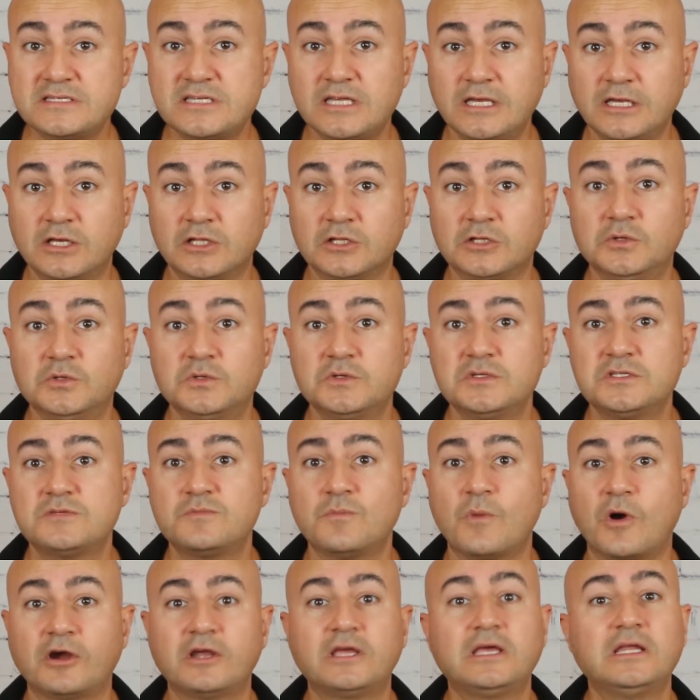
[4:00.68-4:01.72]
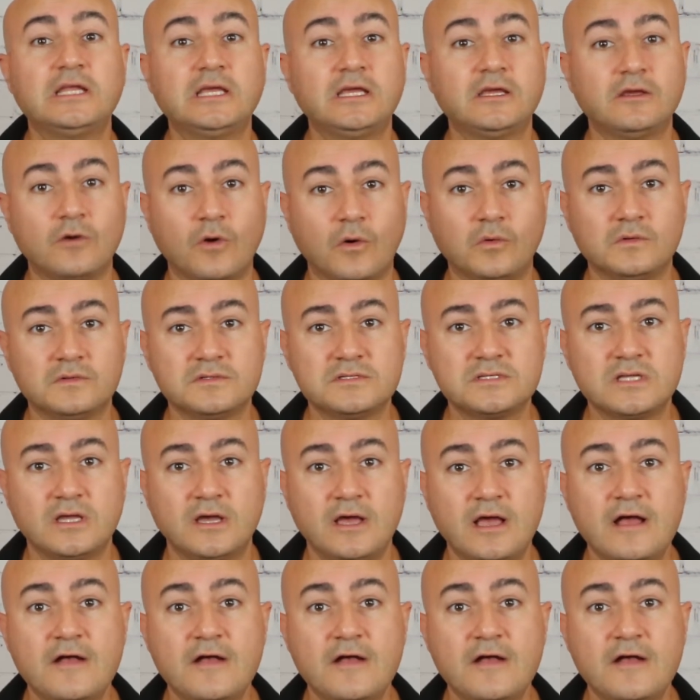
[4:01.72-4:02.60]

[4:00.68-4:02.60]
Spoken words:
includes marketing goals